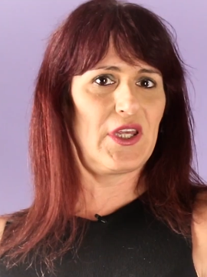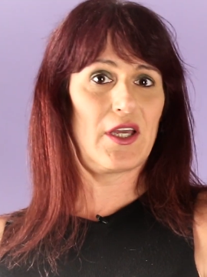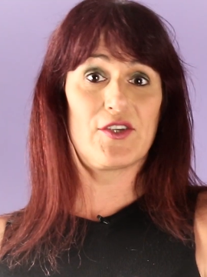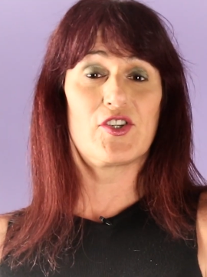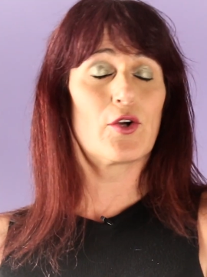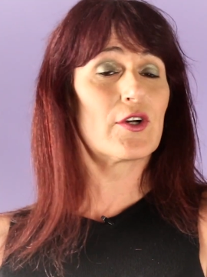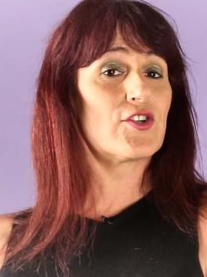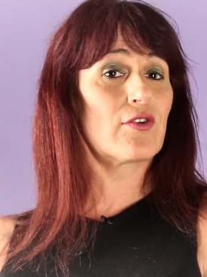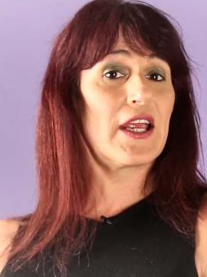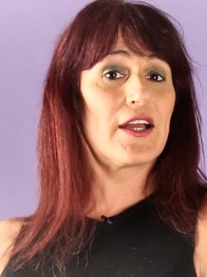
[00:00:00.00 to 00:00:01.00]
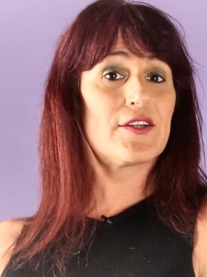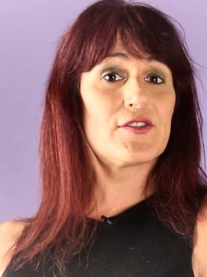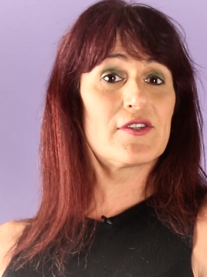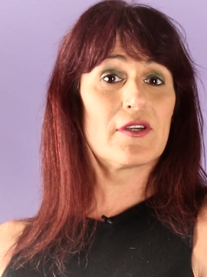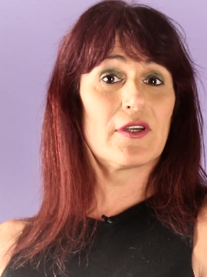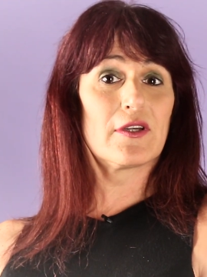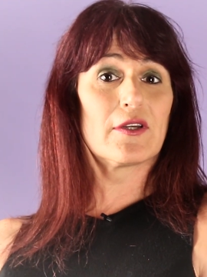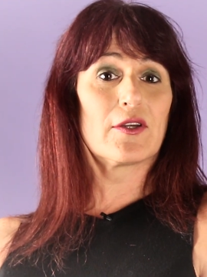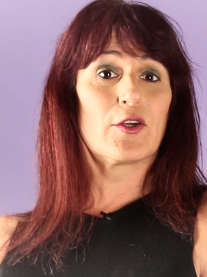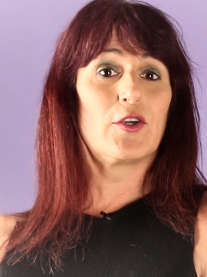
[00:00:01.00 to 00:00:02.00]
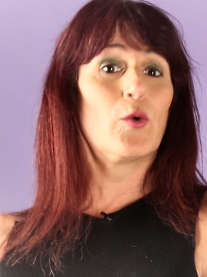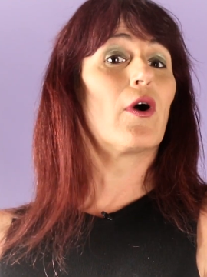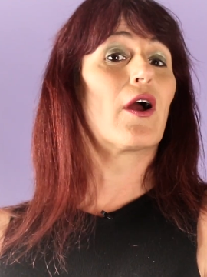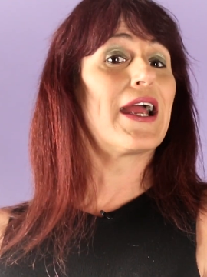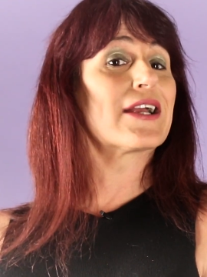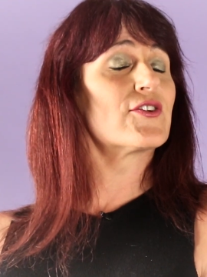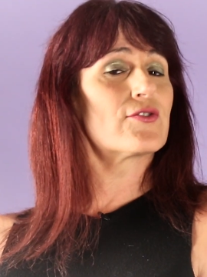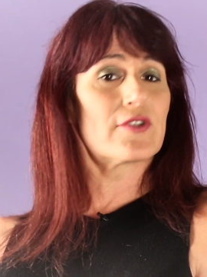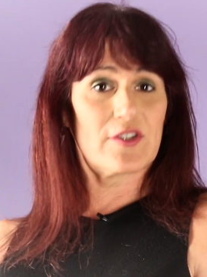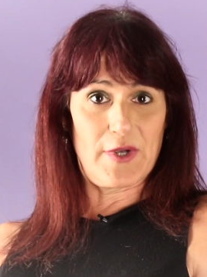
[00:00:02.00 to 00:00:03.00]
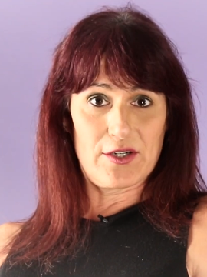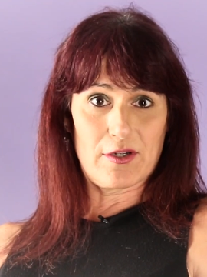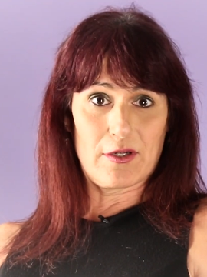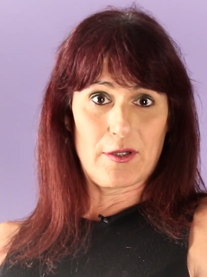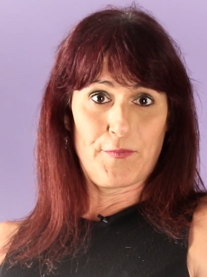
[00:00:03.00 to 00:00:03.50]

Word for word: Because you're trans, you are extra special.